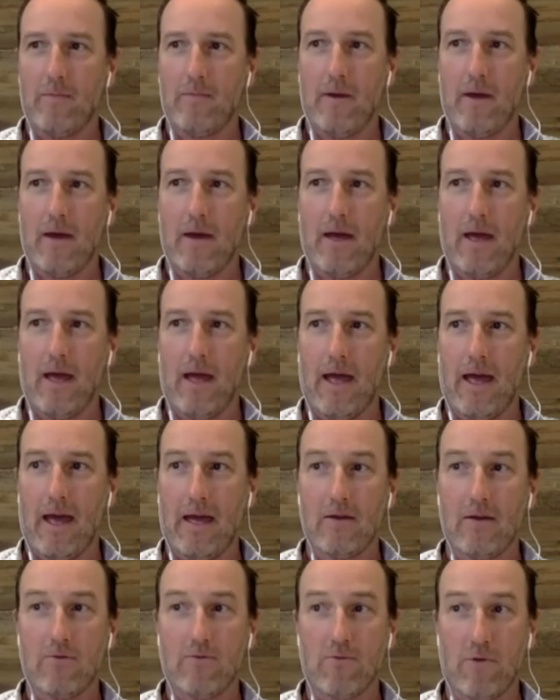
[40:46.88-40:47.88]
had
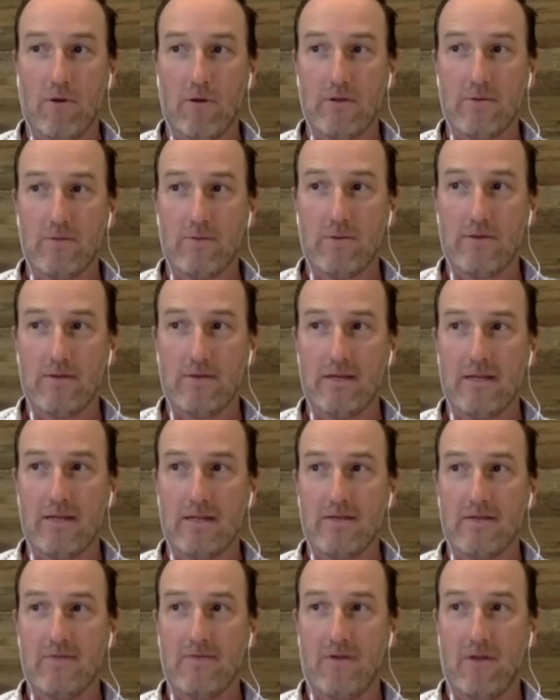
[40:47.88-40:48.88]
a Ross
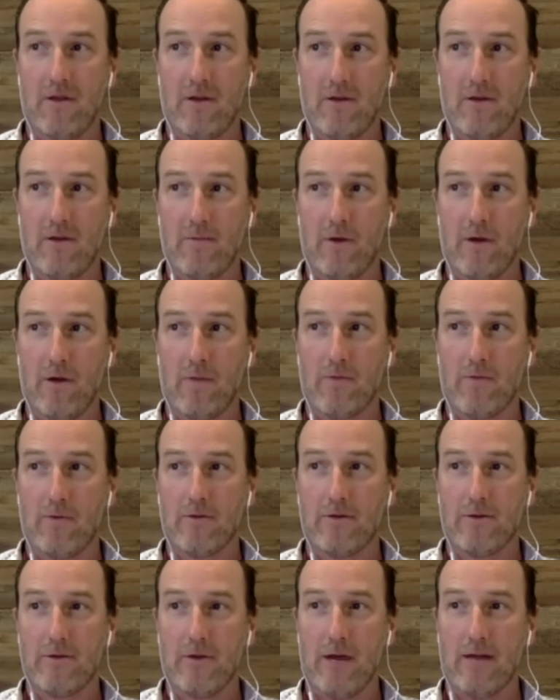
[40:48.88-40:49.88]
procedure followed by a
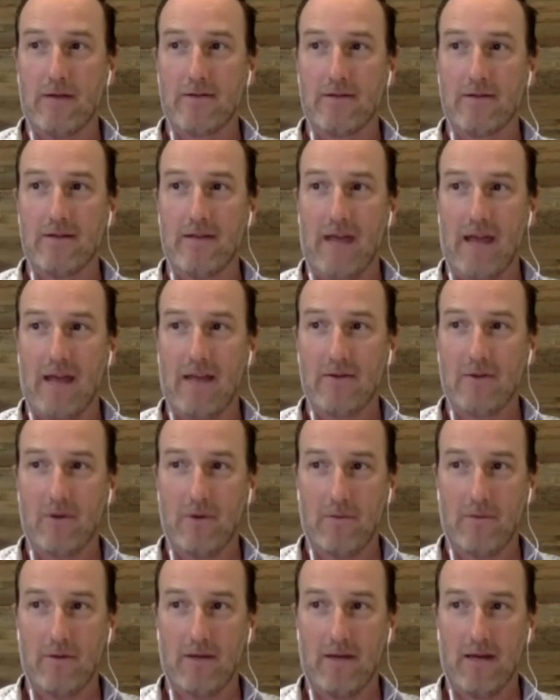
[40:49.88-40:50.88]
protracted and
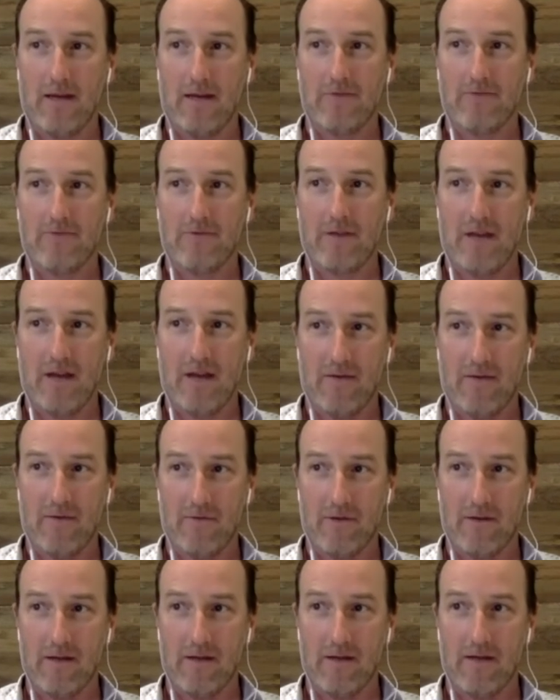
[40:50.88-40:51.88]
complicated
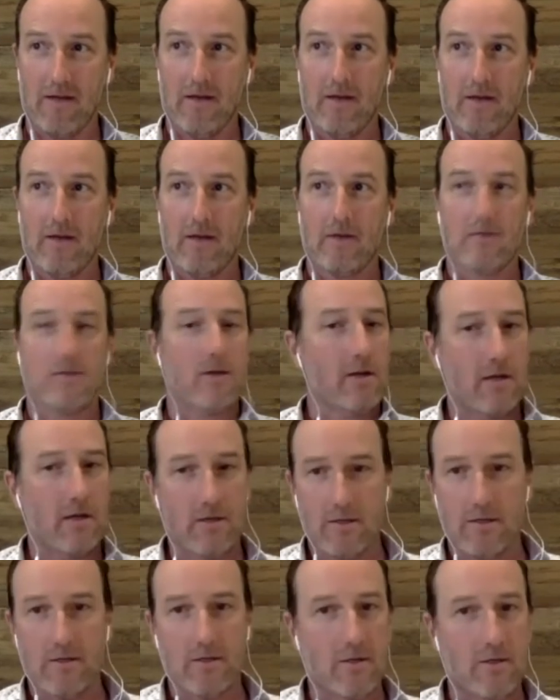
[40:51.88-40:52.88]
recovery. So can
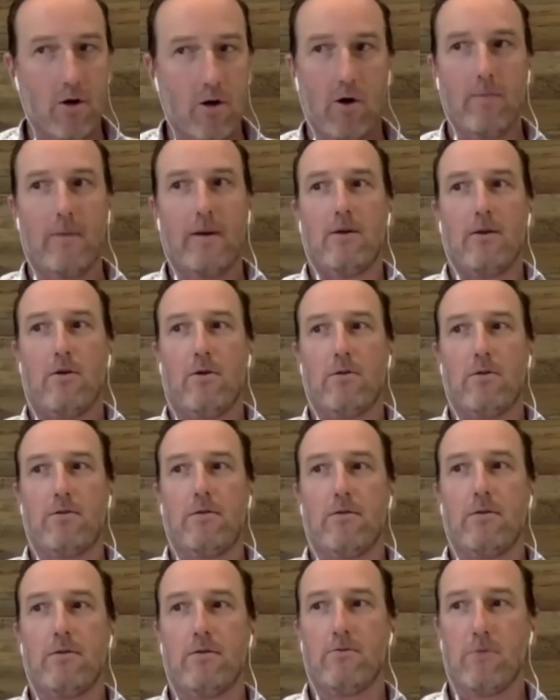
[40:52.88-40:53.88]
you just comment
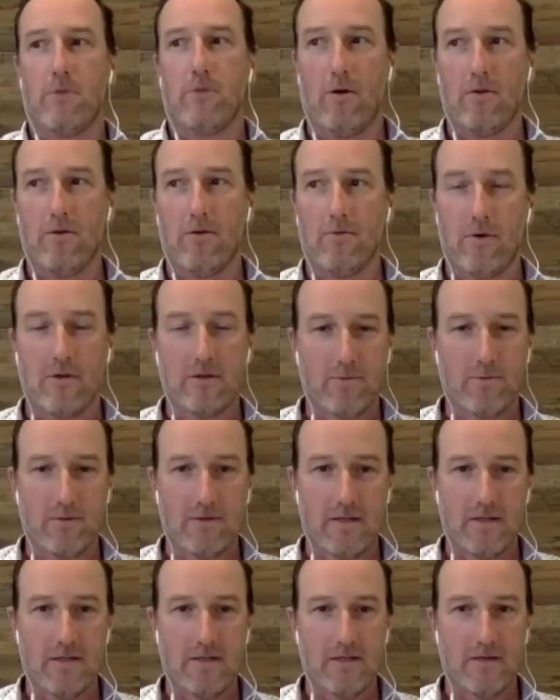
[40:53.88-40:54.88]
on the Ross
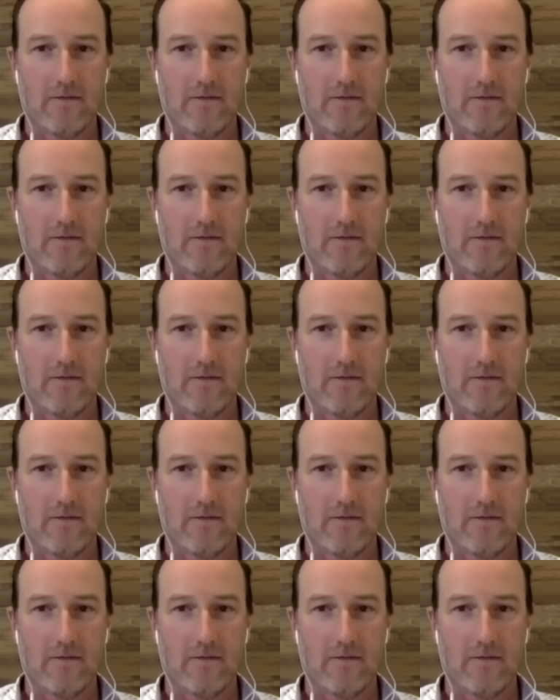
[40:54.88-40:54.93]
procedure?